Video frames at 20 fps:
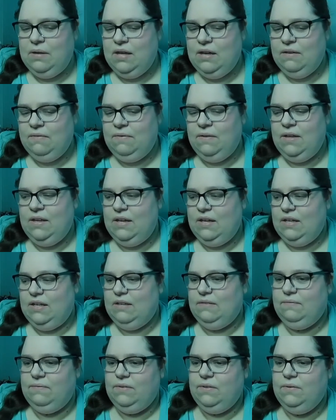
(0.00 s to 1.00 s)
be a
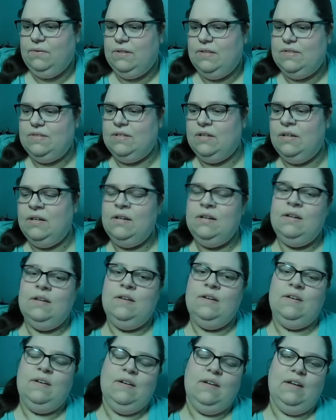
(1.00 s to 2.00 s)
vegan influencer.
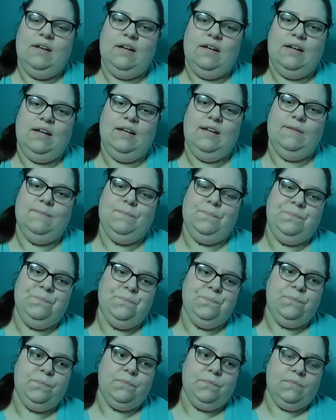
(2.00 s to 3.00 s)
Um,
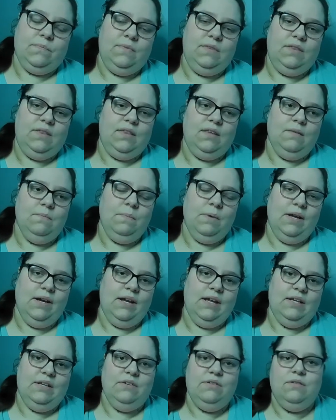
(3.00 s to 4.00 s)
but
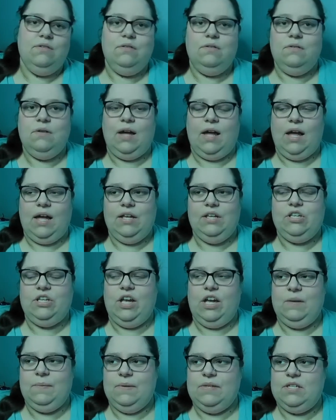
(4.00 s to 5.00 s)
I do
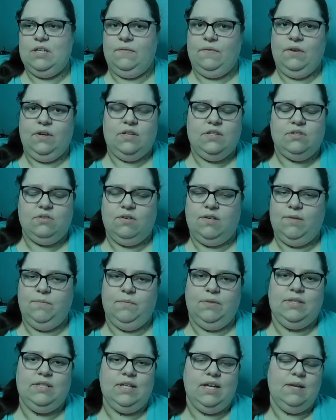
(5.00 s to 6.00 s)
hashtag myself on Instagram
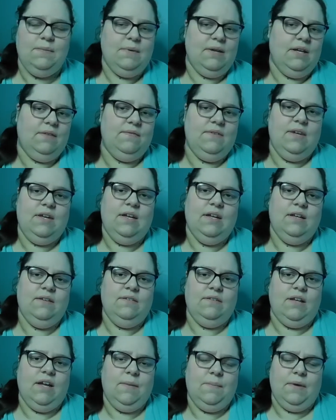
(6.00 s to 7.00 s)
with diabetic
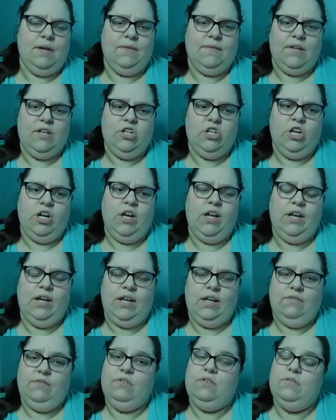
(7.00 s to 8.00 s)
vegan, diabetic vegetarian,
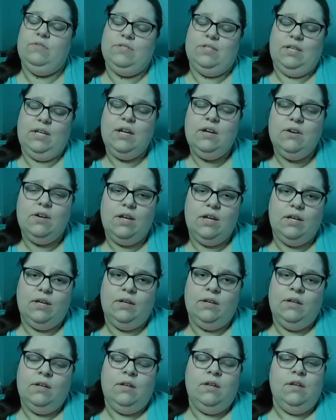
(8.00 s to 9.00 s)
and
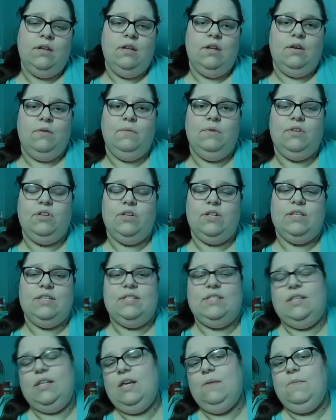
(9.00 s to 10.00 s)
reducitarian which
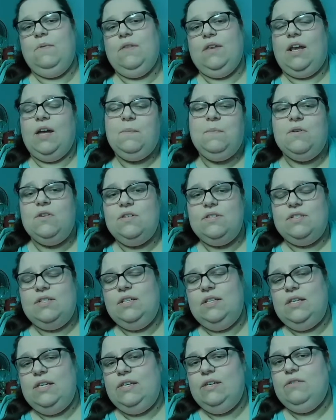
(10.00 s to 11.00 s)
is the label that I
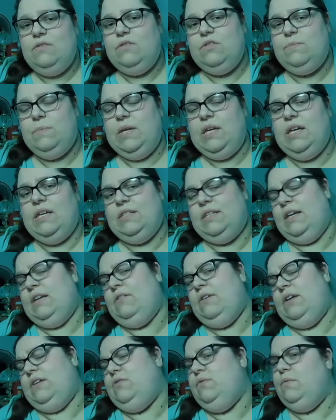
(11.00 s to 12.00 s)
personally use because I
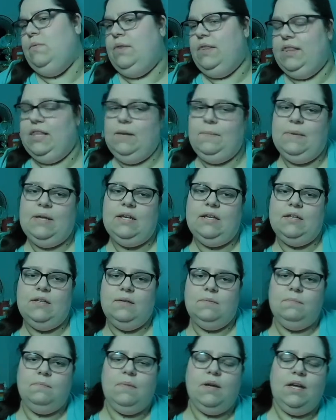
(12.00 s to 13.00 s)
try to limit
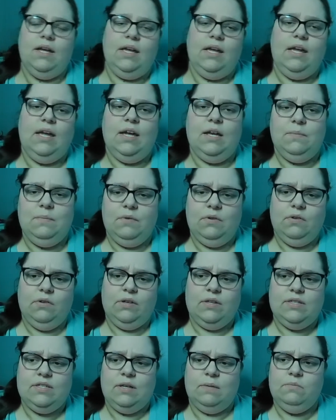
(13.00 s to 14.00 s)
my animal
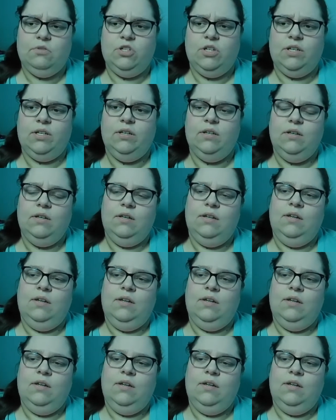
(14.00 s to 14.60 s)
consumption,